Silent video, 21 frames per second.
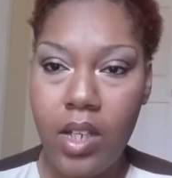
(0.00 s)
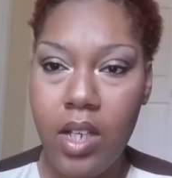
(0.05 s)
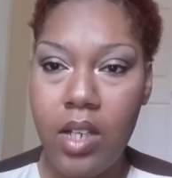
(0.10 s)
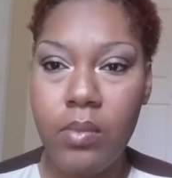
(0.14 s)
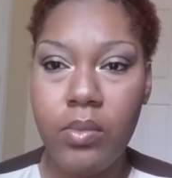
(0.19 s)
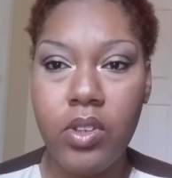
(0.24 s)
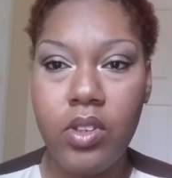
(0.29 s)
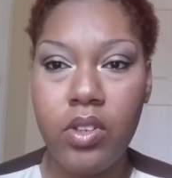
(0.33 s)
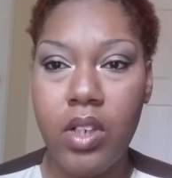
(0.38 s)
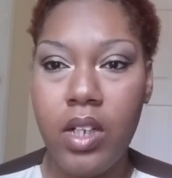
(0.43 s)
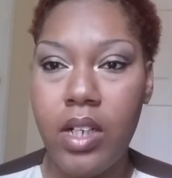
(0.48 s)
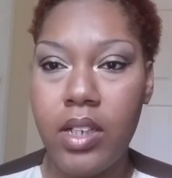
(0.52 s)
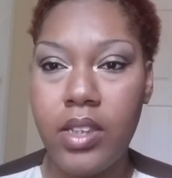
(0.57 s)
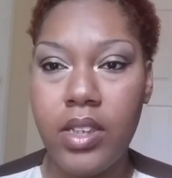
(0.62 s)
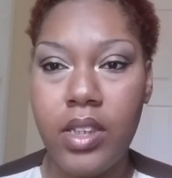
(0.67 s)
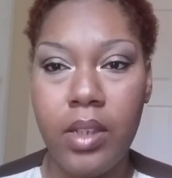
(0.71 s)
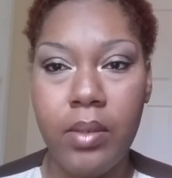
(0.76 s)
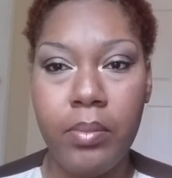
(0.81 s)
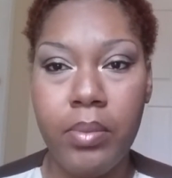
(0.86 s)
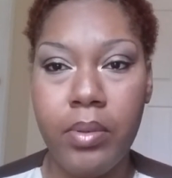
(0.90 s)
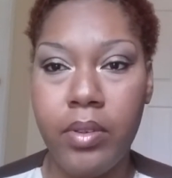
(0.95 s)
I'm sure at
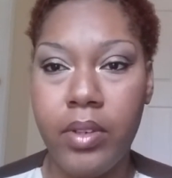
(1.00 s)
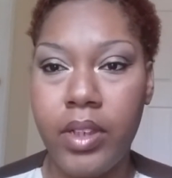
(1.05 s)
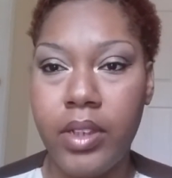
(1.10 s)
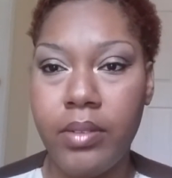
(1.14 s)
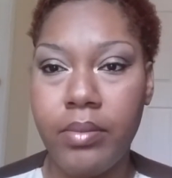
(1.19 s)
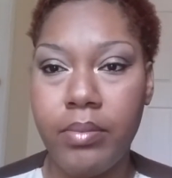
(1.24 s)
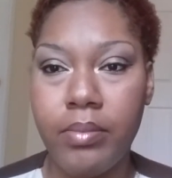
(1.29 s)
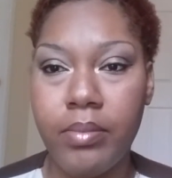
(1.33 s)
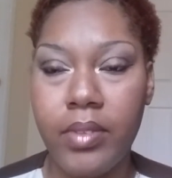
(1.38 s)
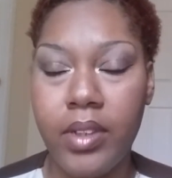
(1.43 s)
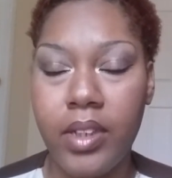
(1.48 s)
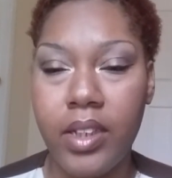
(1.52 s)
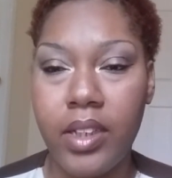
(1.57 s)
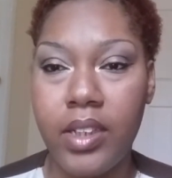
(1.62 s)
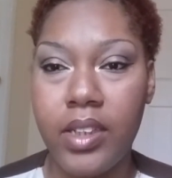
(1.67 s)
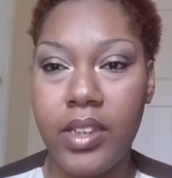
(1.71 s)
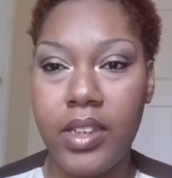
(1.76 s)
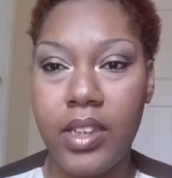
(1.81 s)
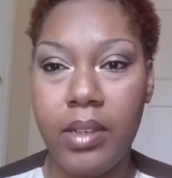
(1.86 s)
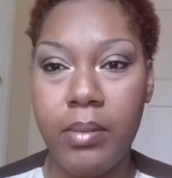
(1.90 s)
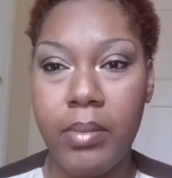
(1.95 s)
some point they're
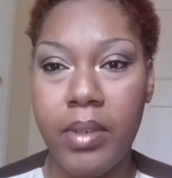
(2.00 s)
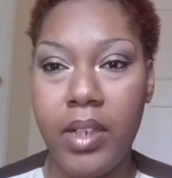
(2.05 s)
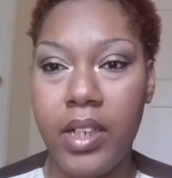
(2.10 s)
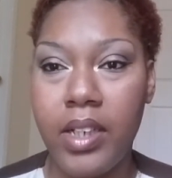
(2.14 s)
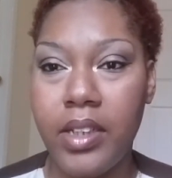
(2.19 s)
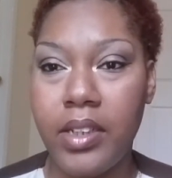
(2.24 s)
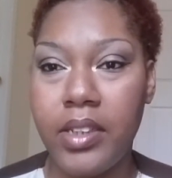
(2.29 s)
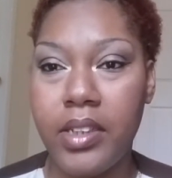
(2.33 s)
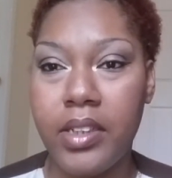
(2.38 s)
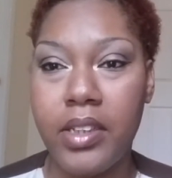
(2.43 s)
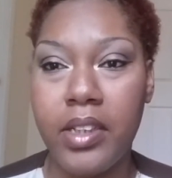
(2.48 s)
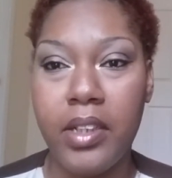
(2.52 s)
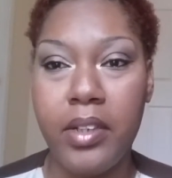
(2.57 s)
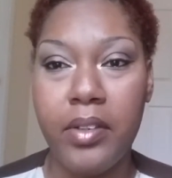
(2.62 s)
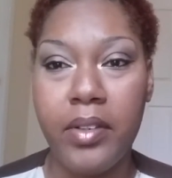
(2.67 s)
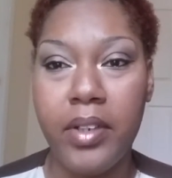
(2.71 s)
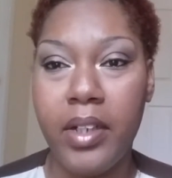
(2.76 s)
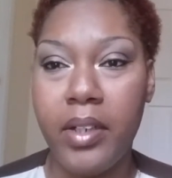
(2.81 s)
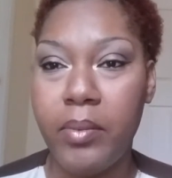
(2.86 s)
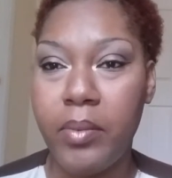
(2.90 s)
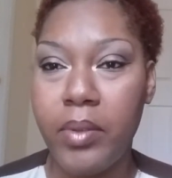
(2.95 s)
gonna tell me I need to slow
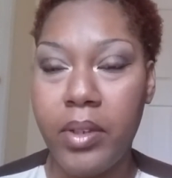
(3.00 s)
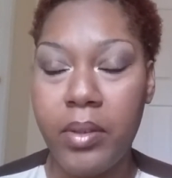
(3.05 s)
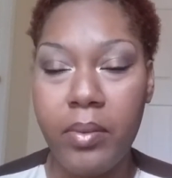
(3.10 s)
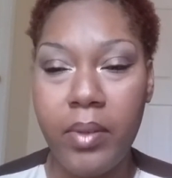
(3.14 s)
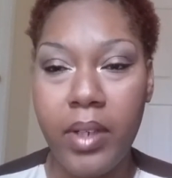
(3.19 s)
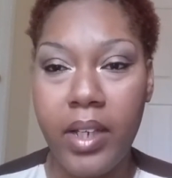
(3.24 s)
down with the